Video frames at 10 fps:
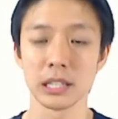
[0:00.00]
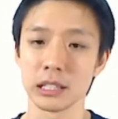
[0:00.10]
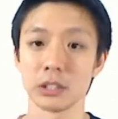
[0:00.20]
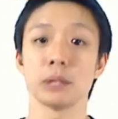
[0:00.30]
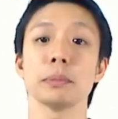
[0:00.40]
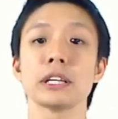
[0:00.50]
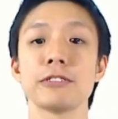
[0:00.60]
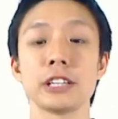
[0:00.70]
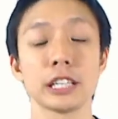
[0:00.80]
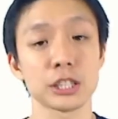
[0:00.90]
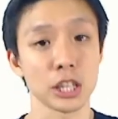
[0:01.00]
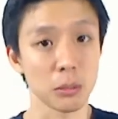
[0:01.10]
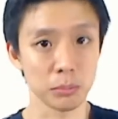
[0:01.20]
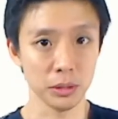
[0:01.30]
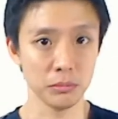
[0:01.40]
Now, let me give you an
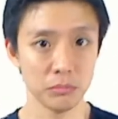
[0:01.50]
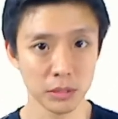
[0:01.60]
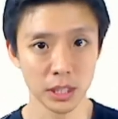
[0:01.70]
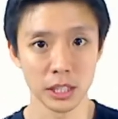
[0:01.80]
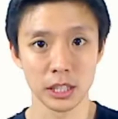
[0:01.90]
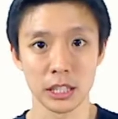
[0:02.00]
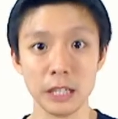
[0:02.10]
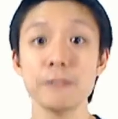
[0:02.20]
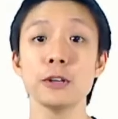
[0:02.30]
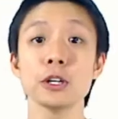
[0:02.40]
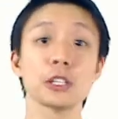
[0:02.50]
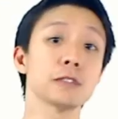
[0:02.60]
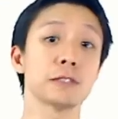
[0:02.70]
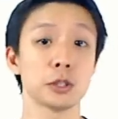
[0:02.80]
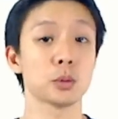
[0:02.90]
example. If your
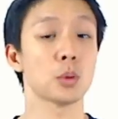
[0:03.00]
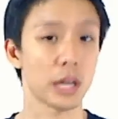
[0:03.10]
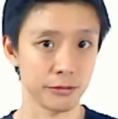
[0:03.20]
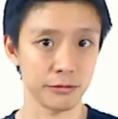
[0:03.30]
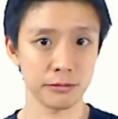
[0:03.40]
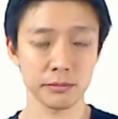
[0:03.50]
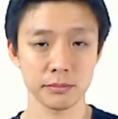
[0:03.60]
girlfriend or wife,